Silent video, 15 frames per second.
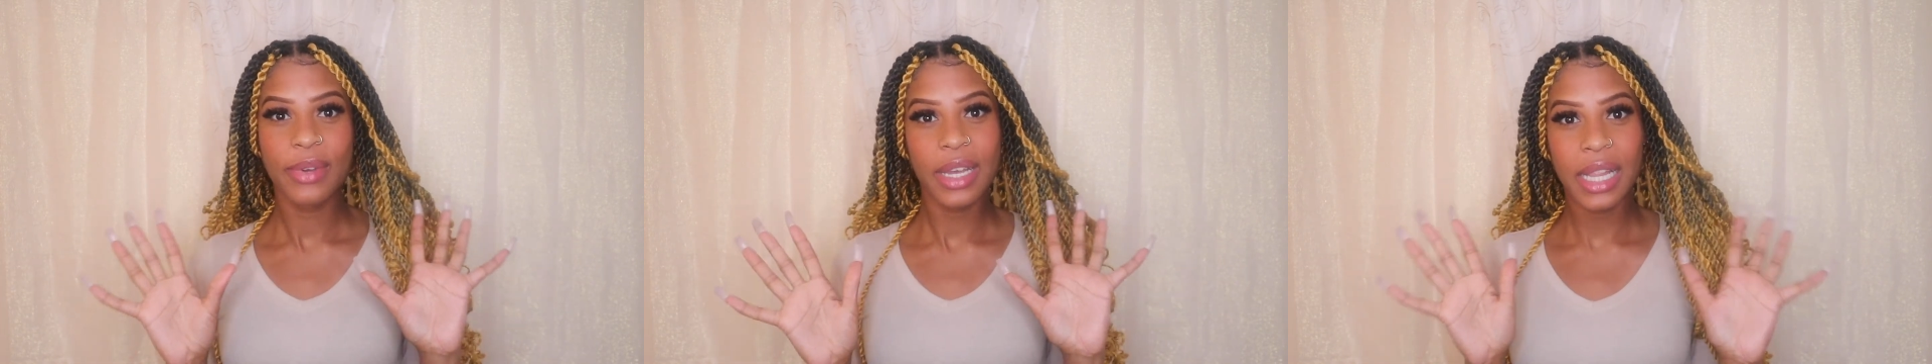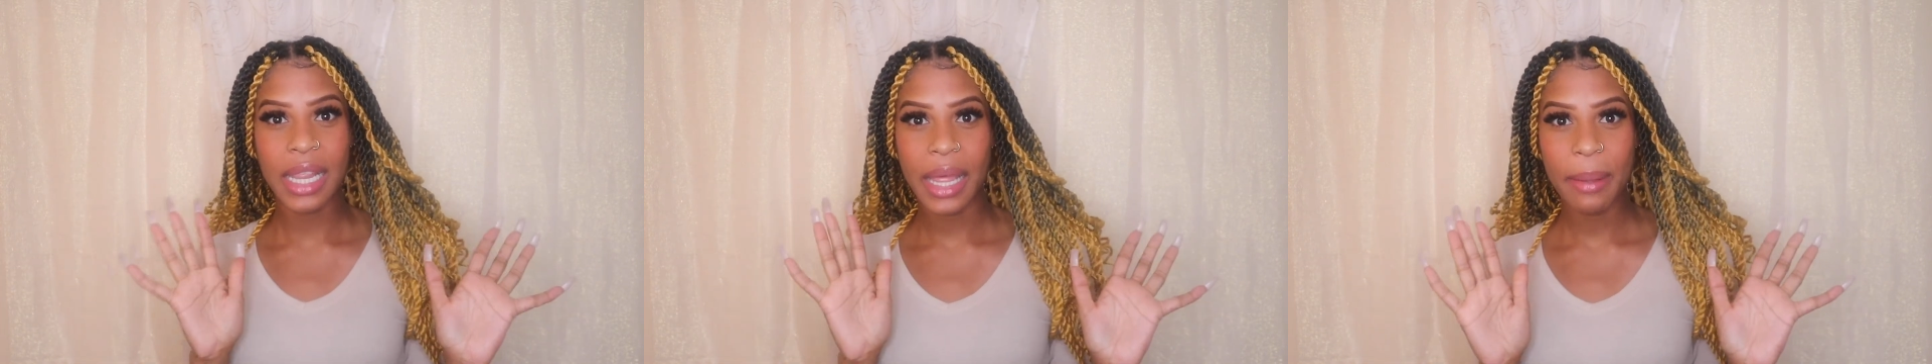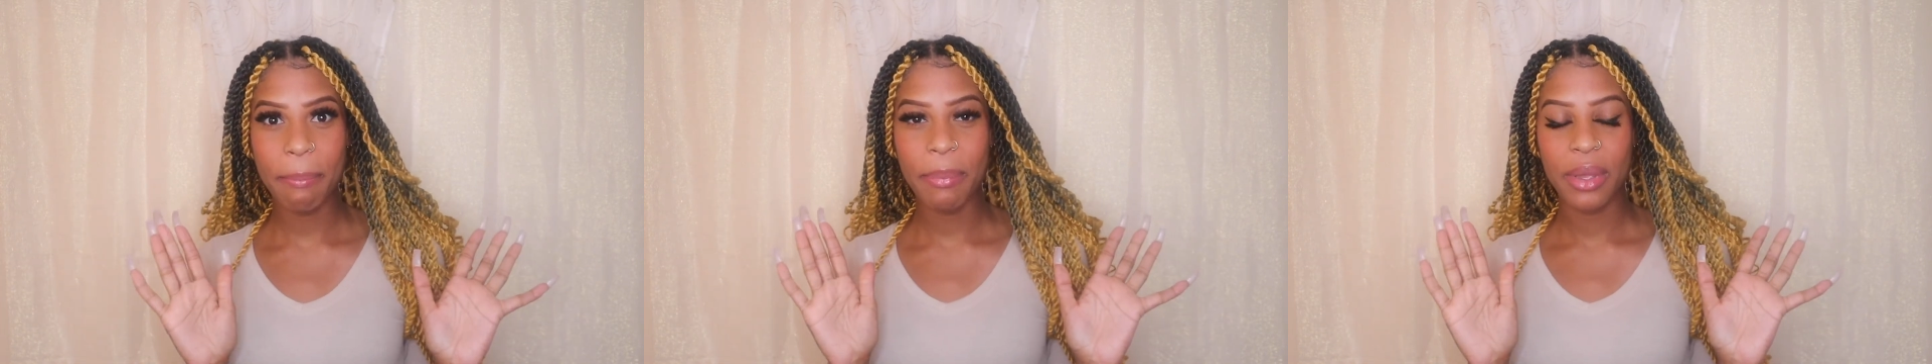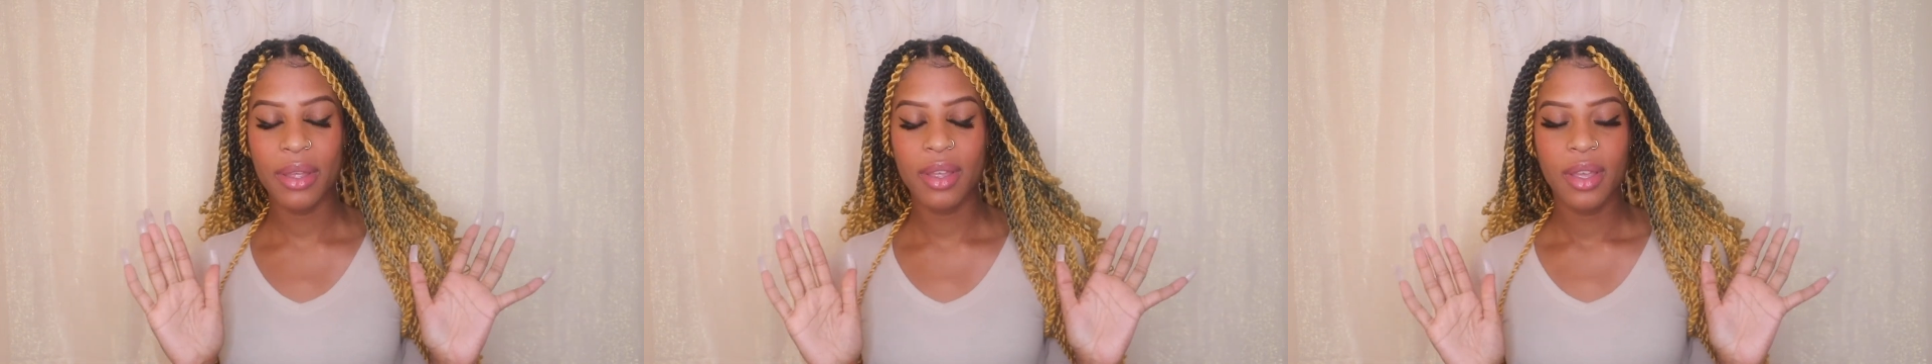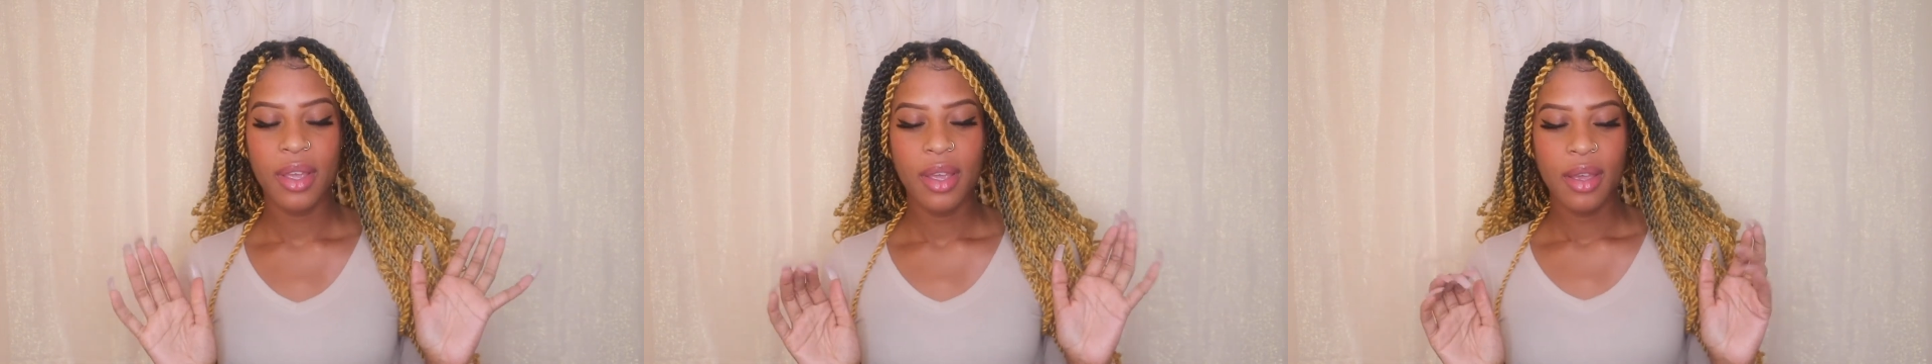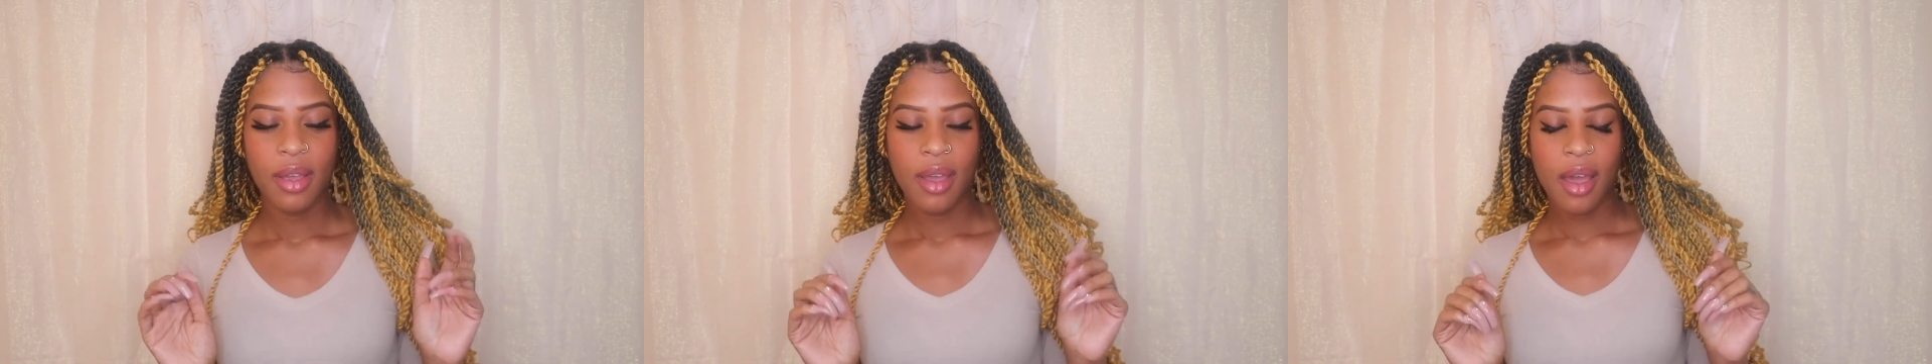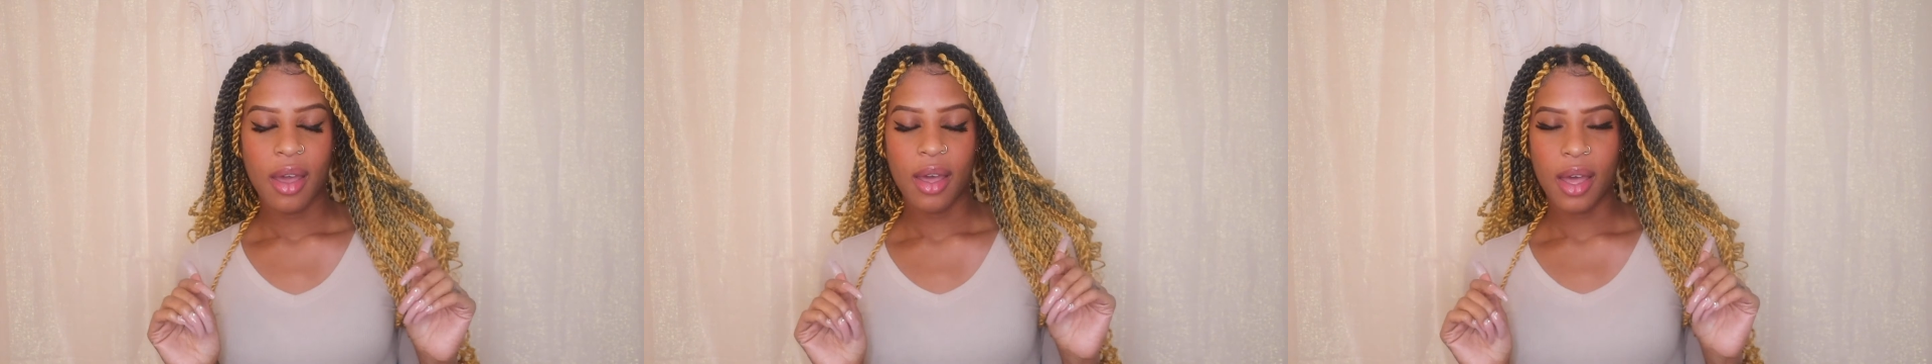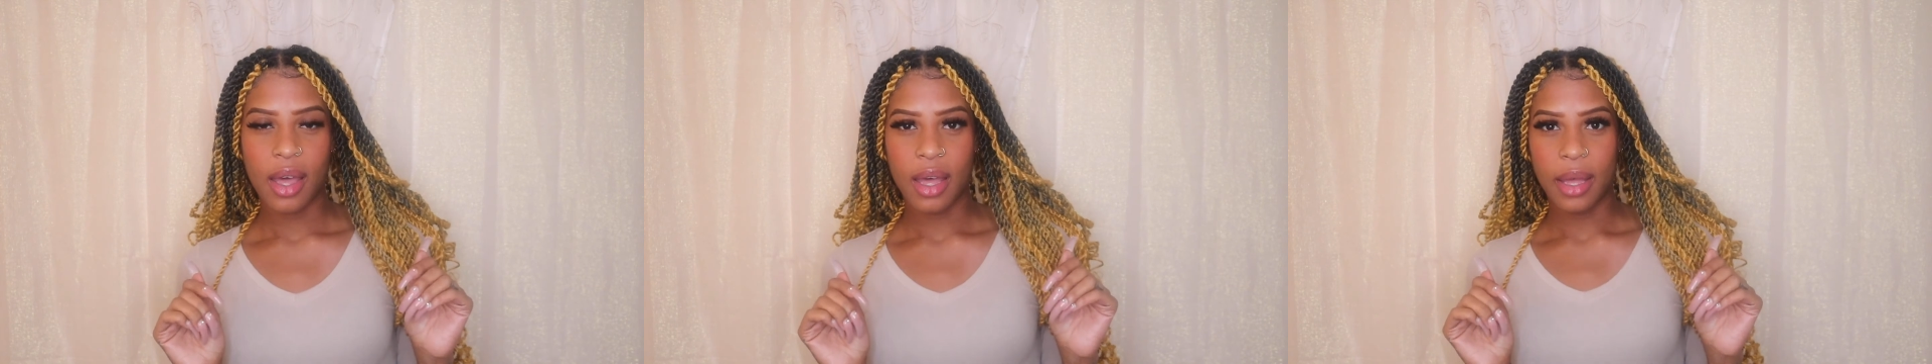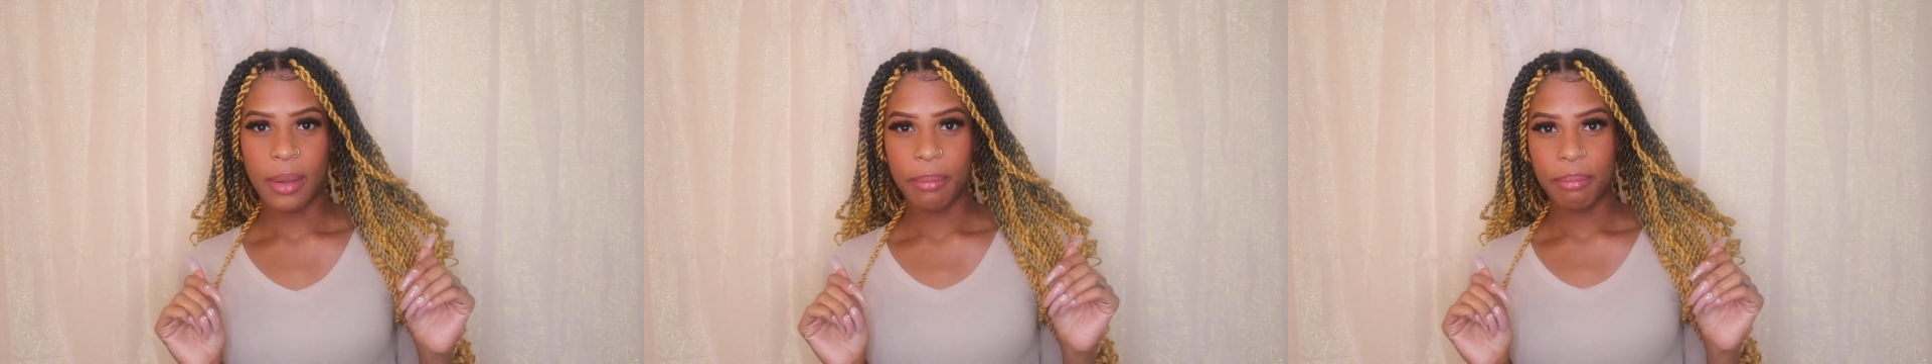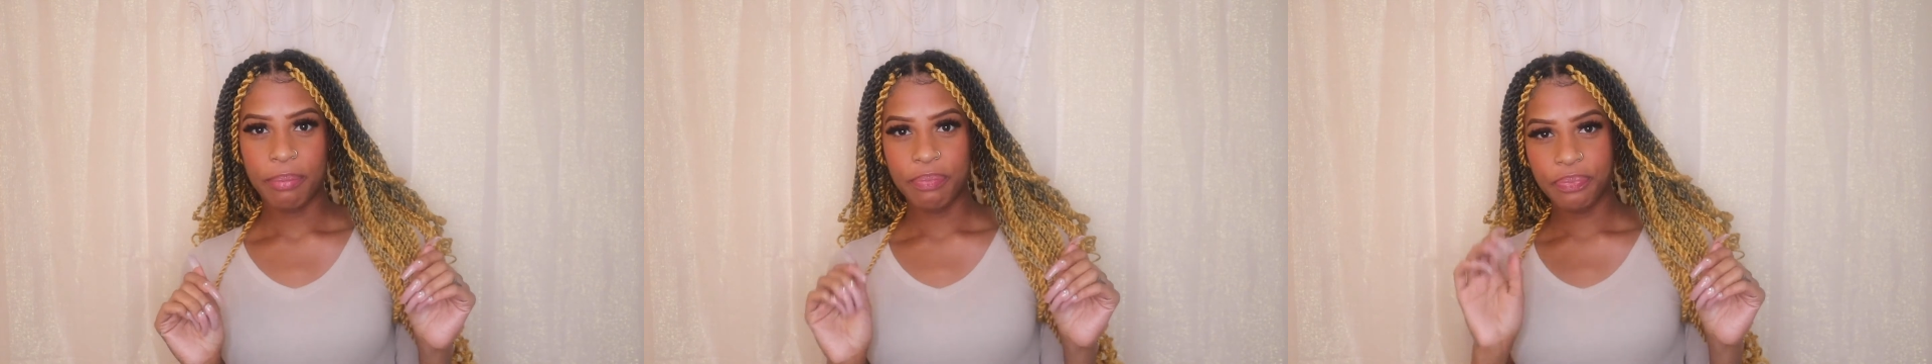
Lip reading: clip. But